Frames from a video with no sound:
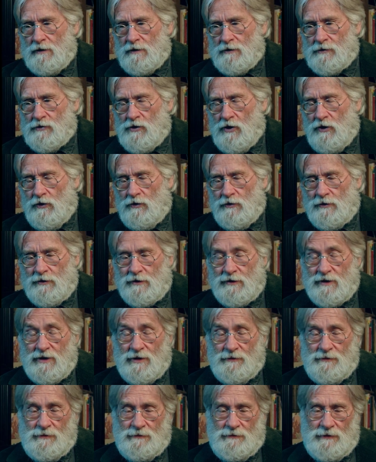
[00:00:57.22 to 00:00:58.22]
So
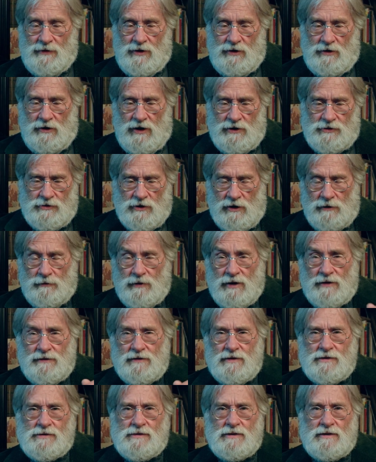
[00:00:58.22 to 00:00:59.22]
you know, I talk
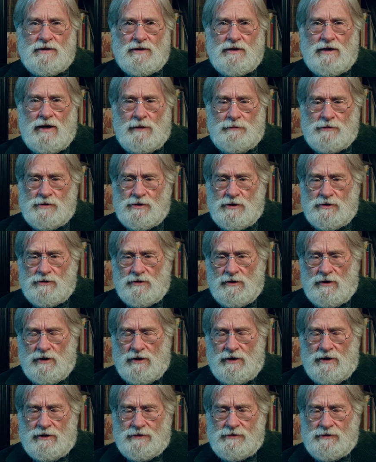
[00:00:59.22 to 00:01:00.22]
about this in the composition
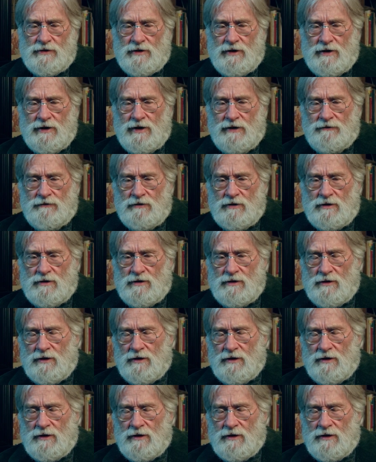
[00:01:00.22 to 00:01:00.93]
class, and I haven't.